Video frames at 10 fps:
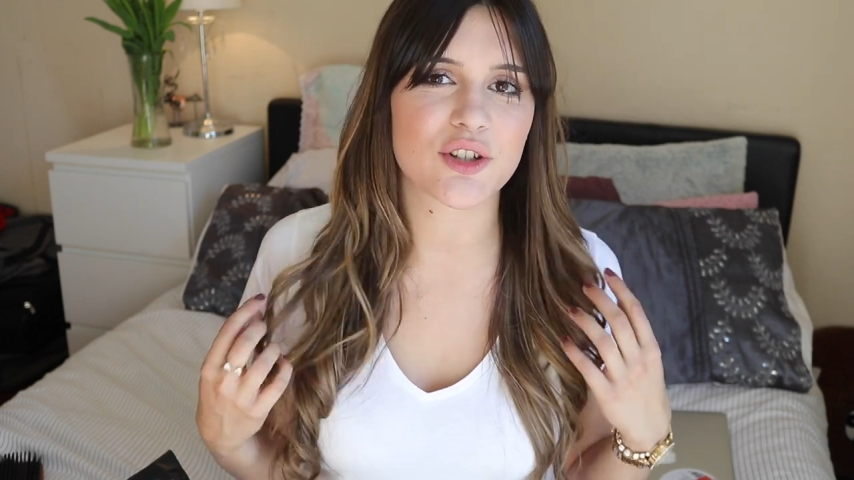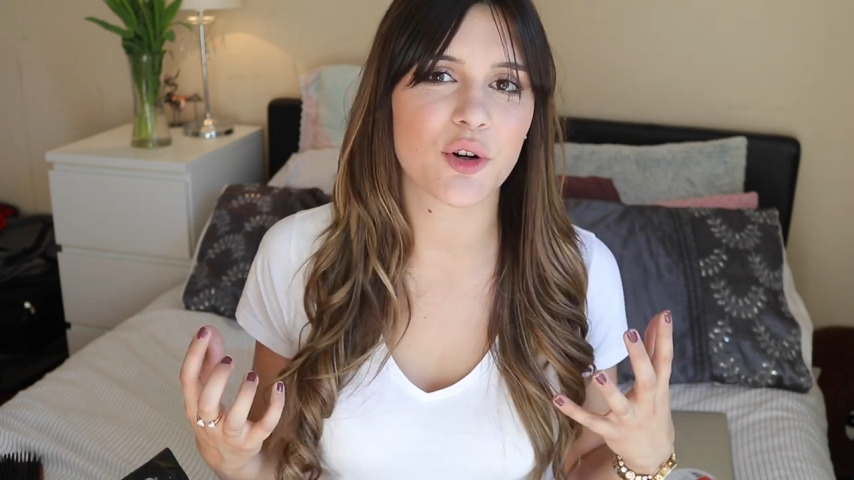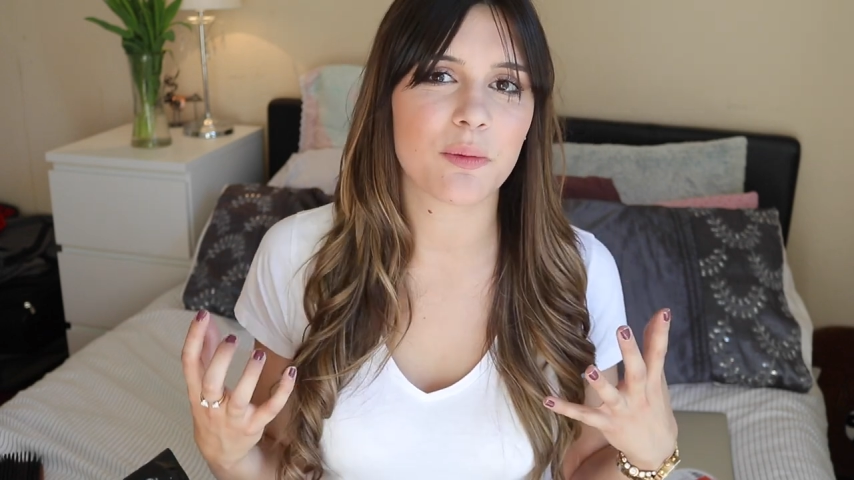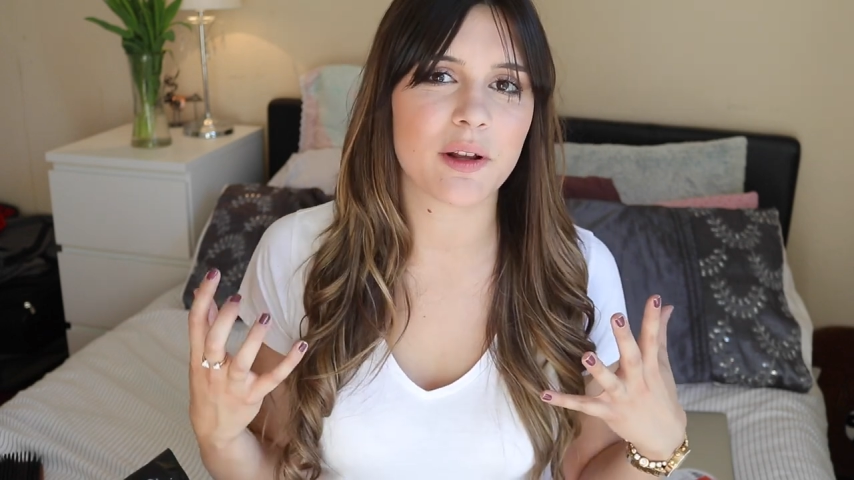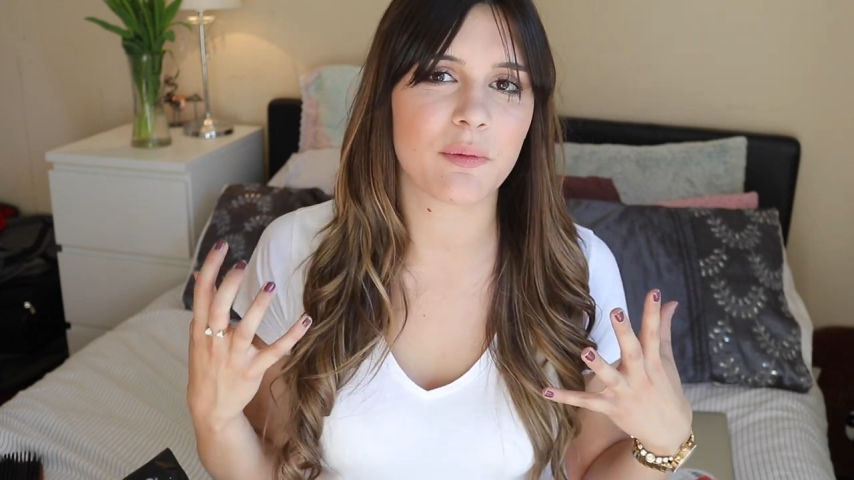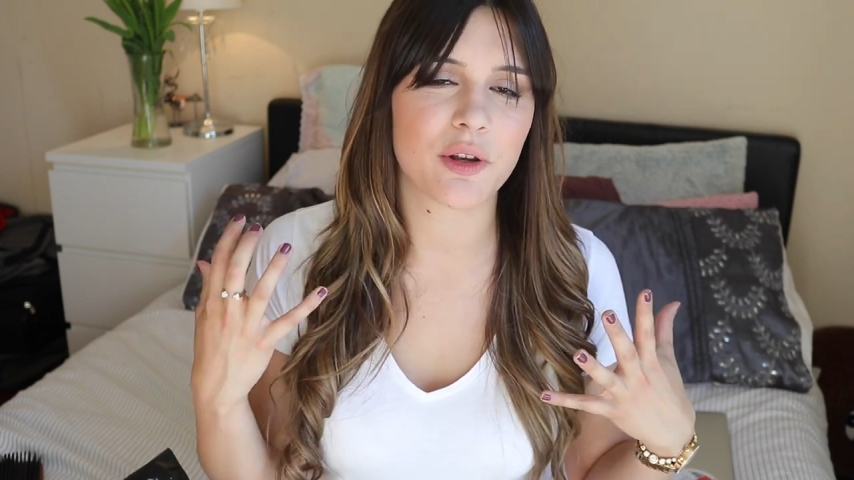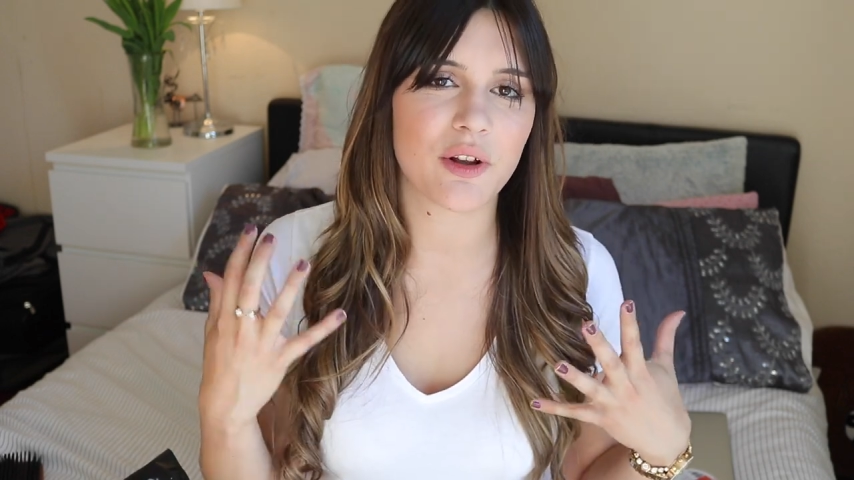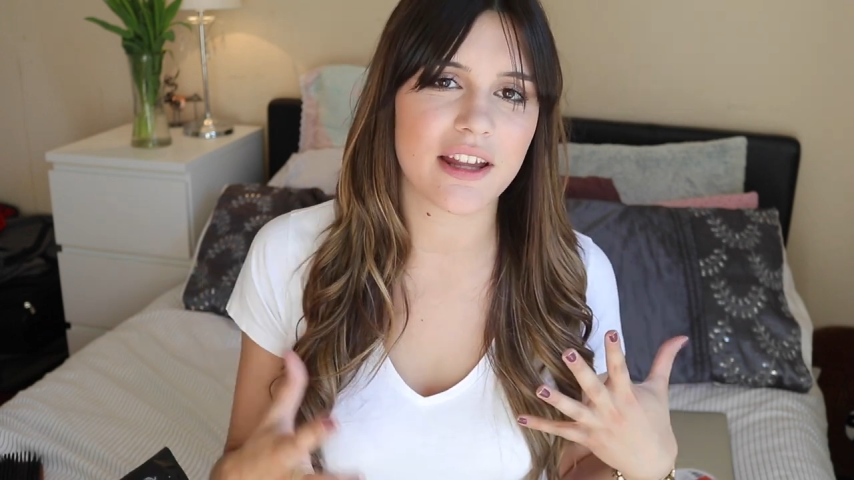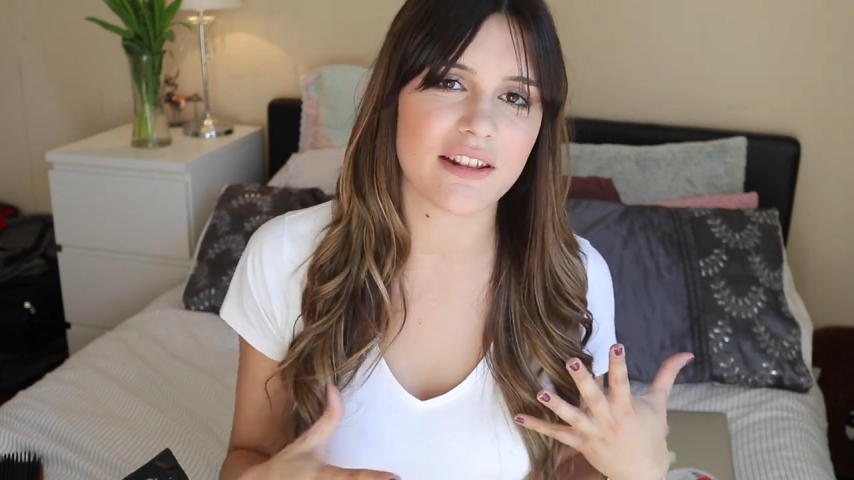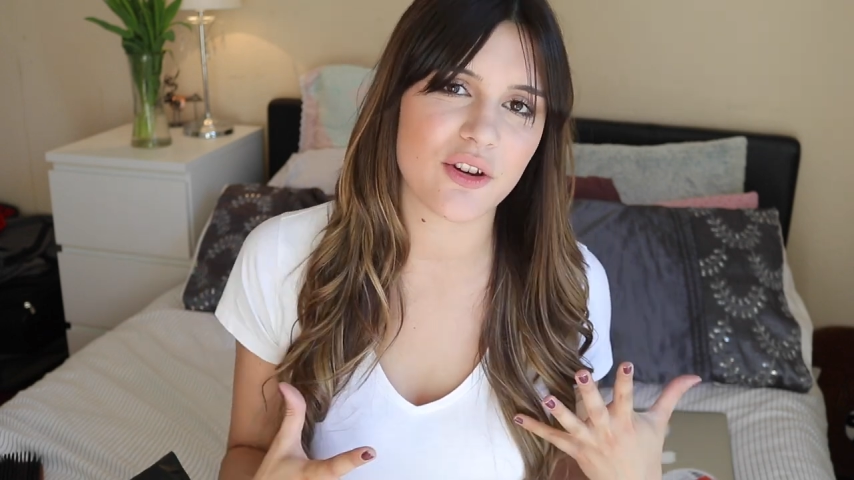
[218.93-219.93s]
So normally when you
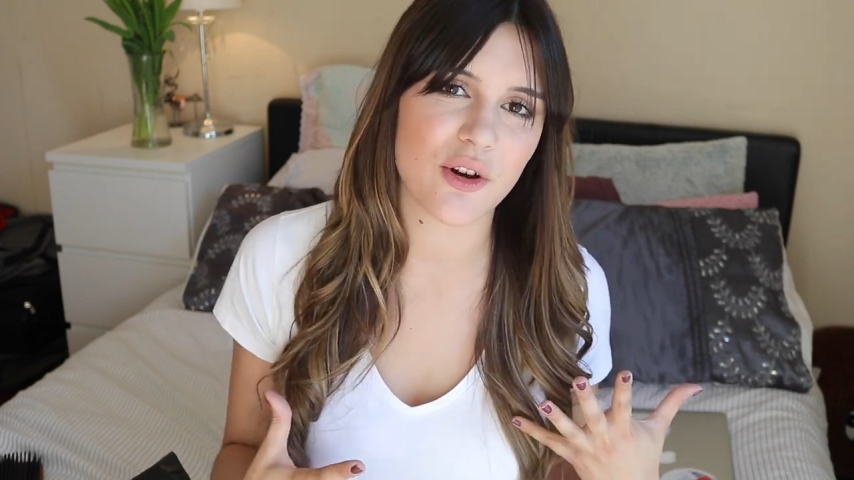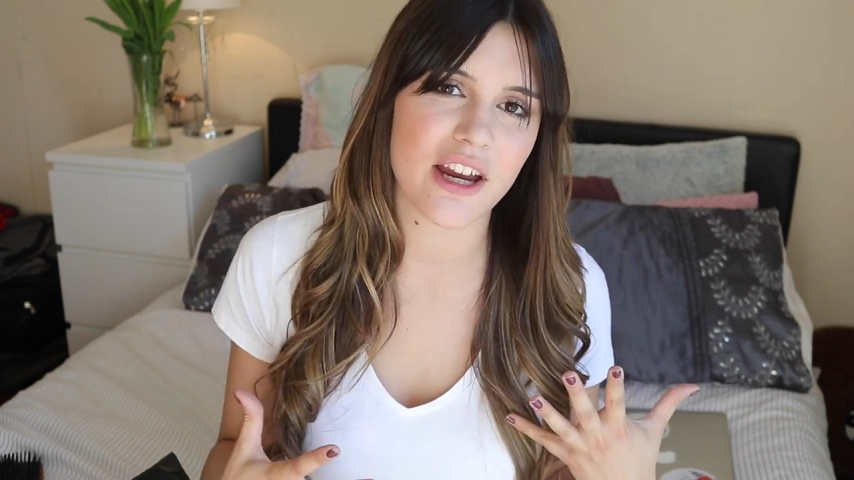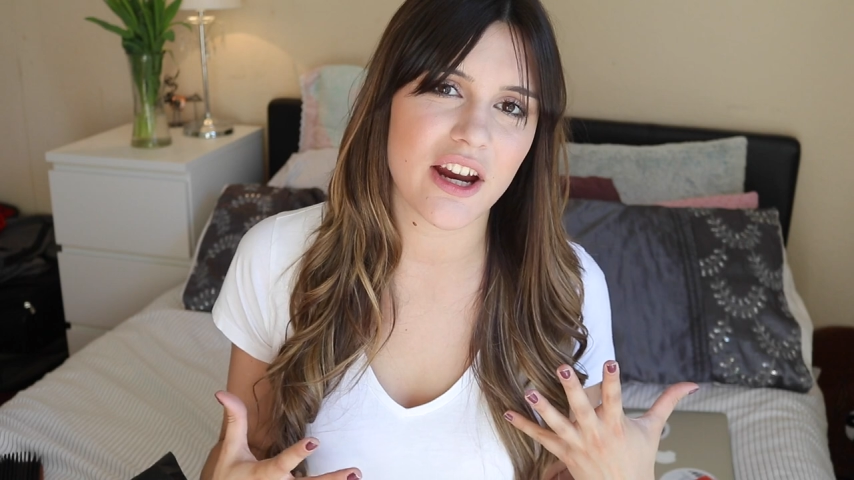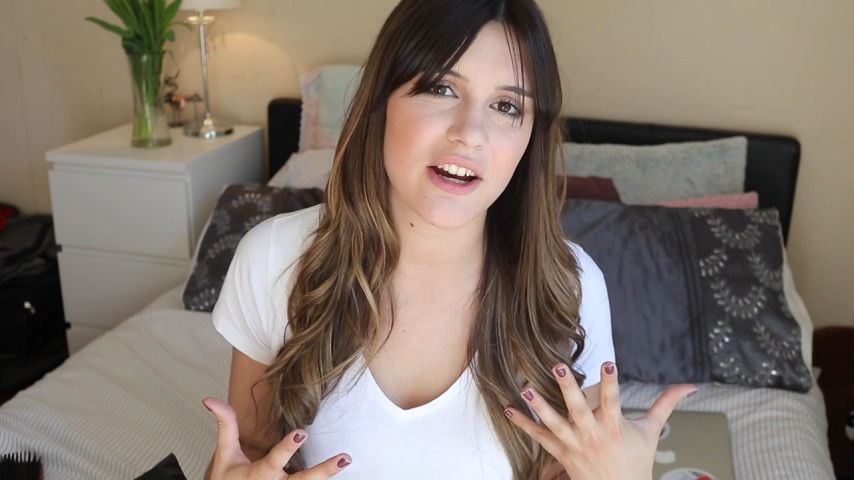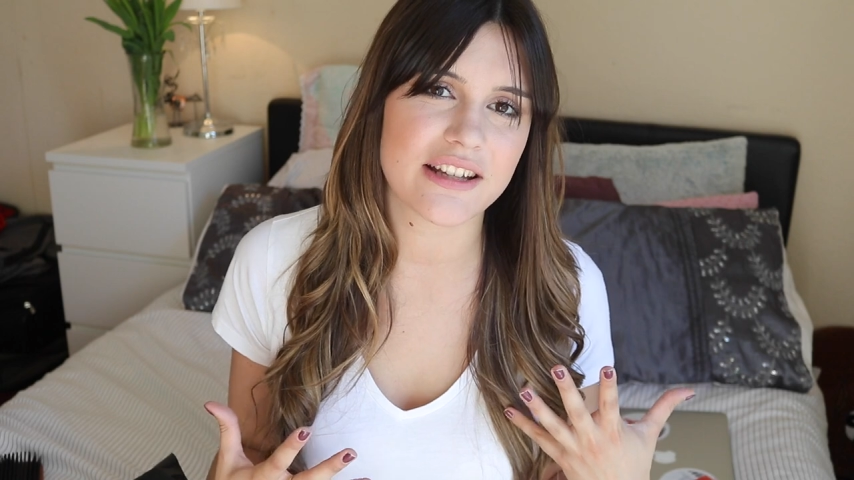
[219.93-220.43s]
lighten your hair,